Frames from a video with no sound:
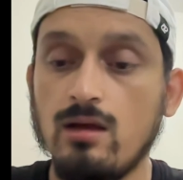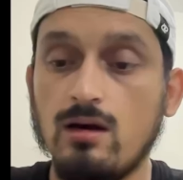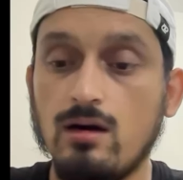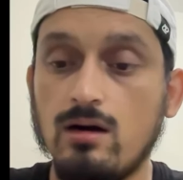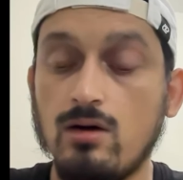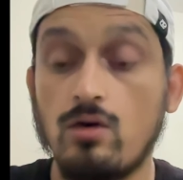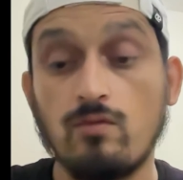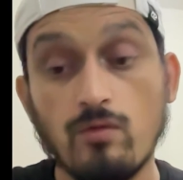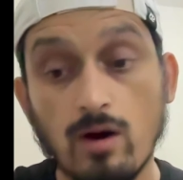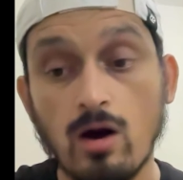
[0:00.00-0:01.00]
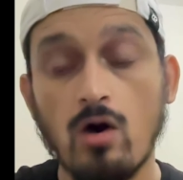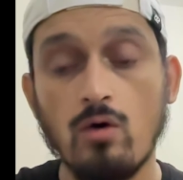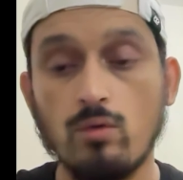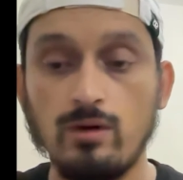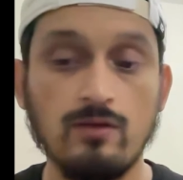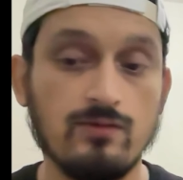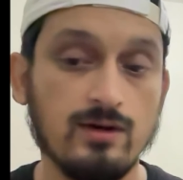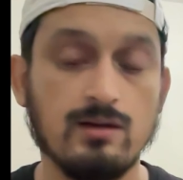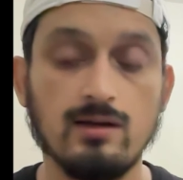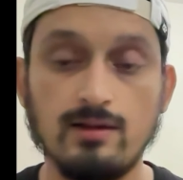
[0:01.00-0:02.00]
how
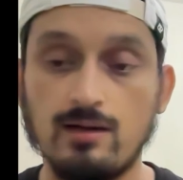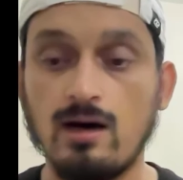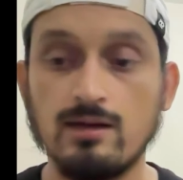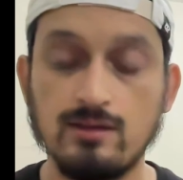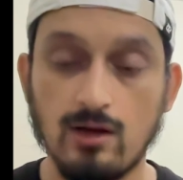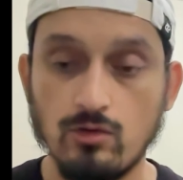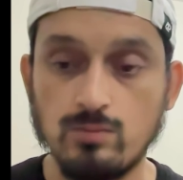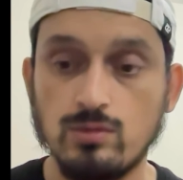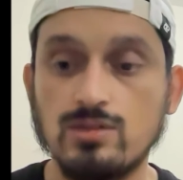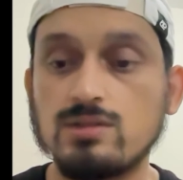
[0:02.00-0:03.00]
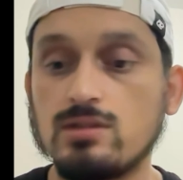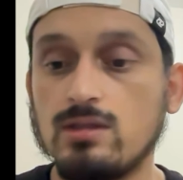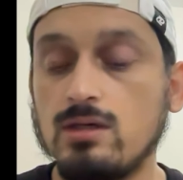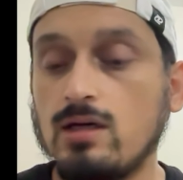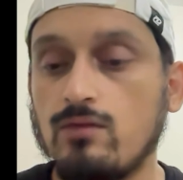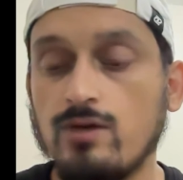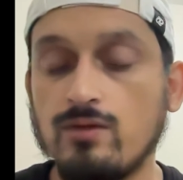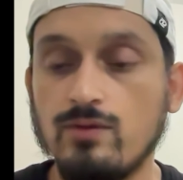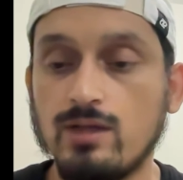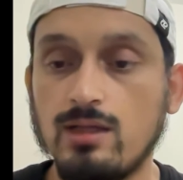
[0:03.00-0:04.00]
different are the outputs when
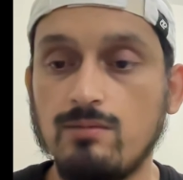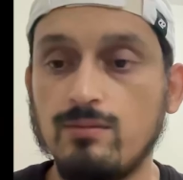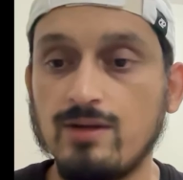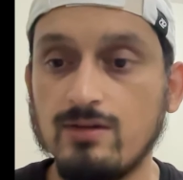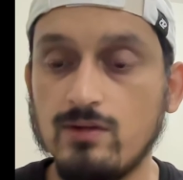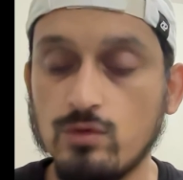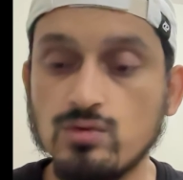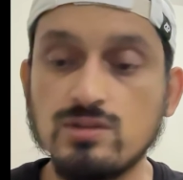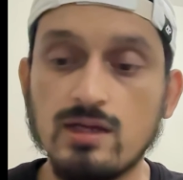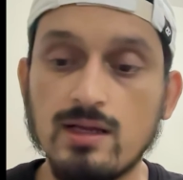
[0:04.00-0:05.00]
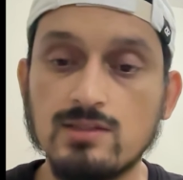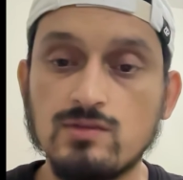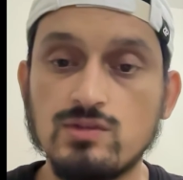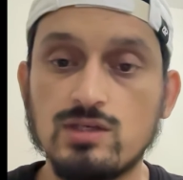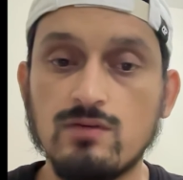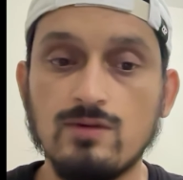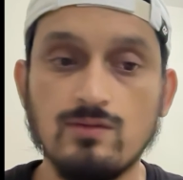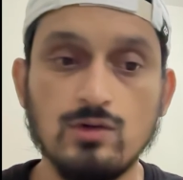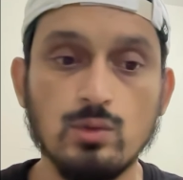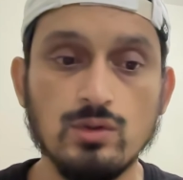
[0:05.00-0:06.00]
when you use the enhance feature and when
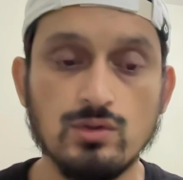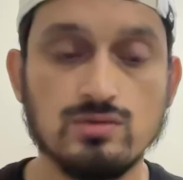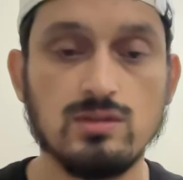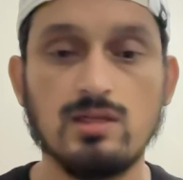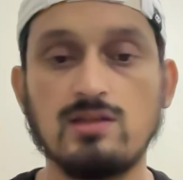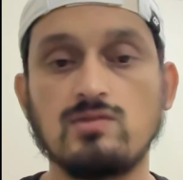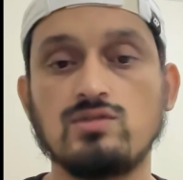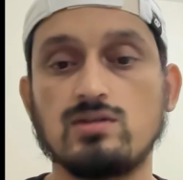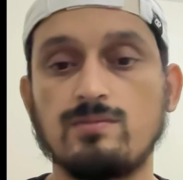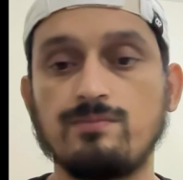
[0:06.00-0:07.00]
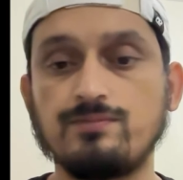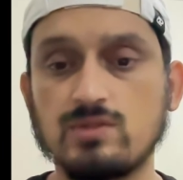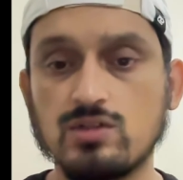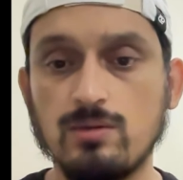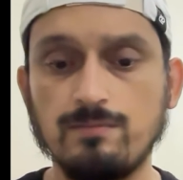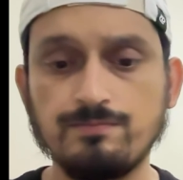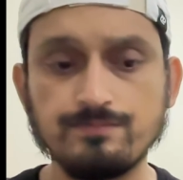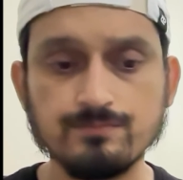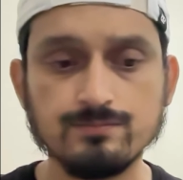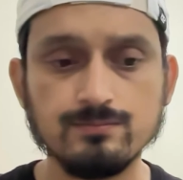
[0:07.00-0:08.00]
we don't the enhance feature. So
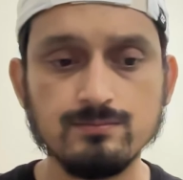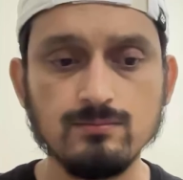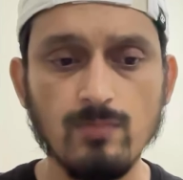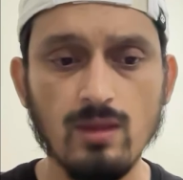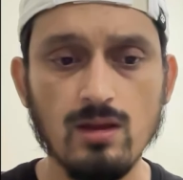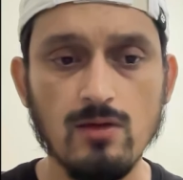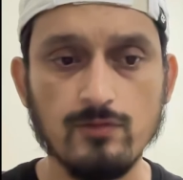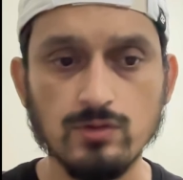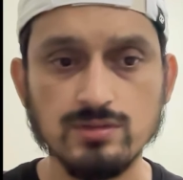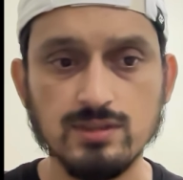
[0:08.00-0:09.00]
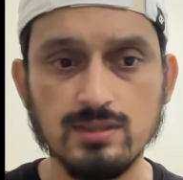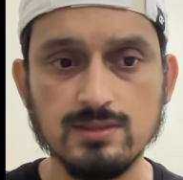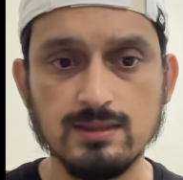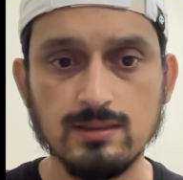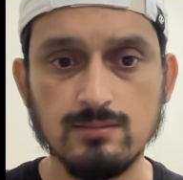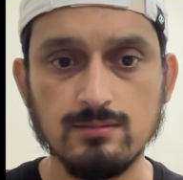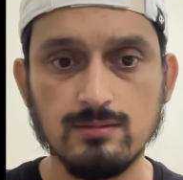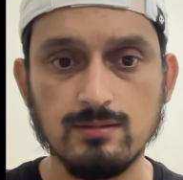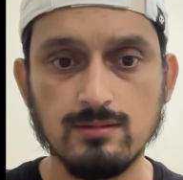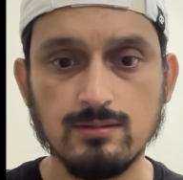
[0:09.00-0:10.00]
of course there is a
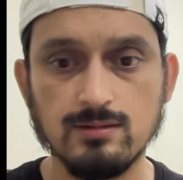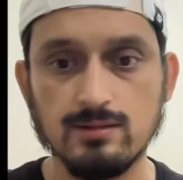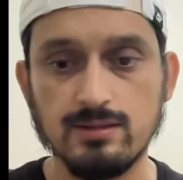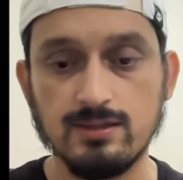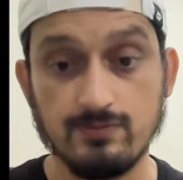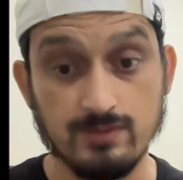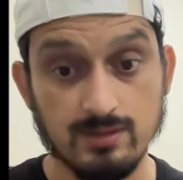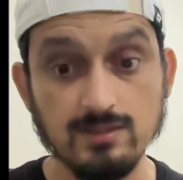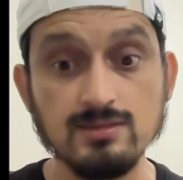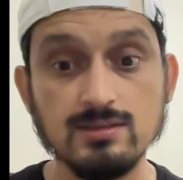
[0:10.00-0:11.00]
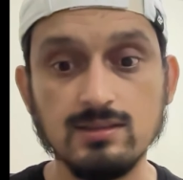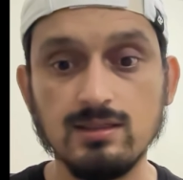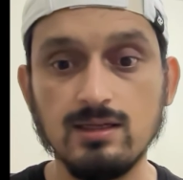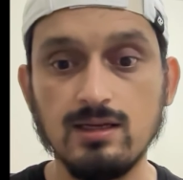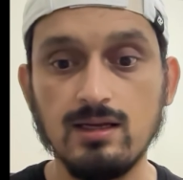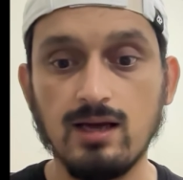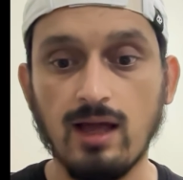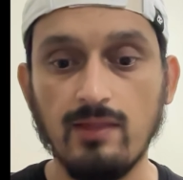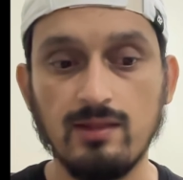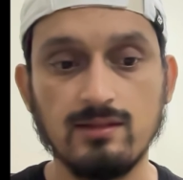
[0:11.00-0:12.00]
difference.
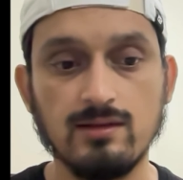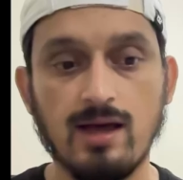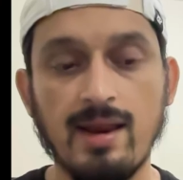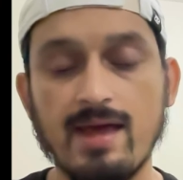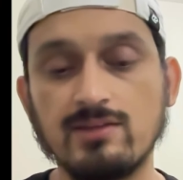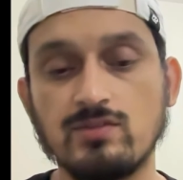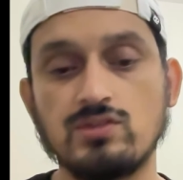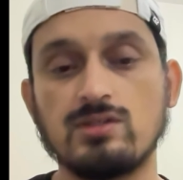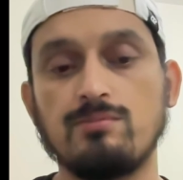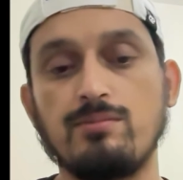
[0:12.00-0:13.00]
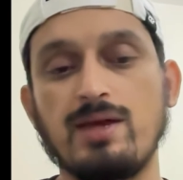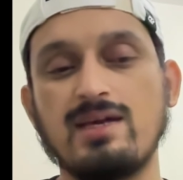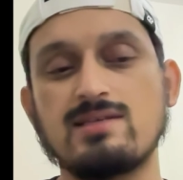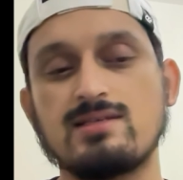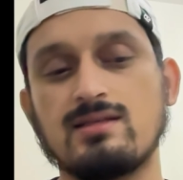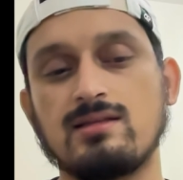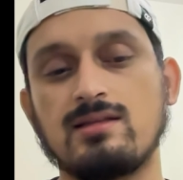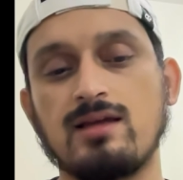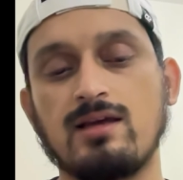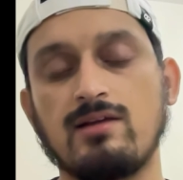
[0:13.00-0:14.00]
I think the enhance feature makes the
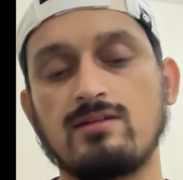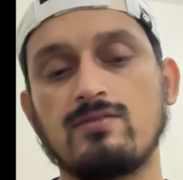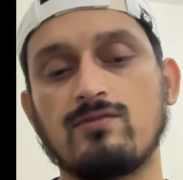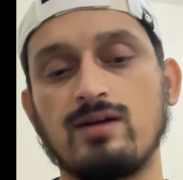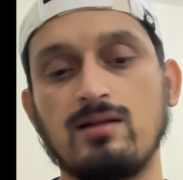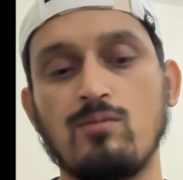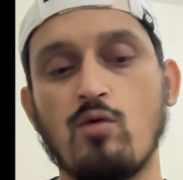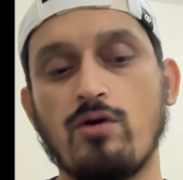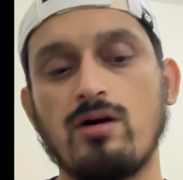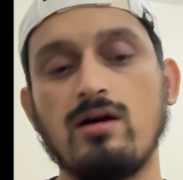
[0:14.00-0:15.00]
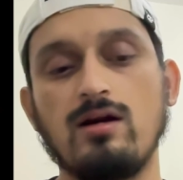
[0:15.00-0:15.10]
thing feel more